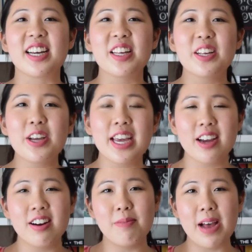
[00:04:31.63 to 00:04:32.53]
and then you
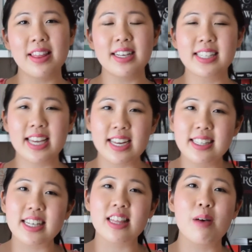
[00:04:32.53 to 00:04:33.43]
hear about these
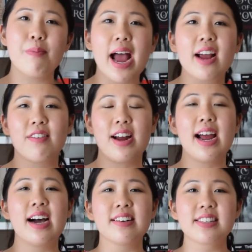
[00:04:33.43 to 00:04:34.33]
kids and their
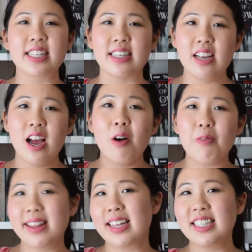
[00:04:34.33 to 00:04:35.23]
backgrounds and
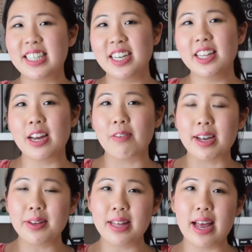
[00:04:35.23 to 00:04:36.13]
what they're dealing with,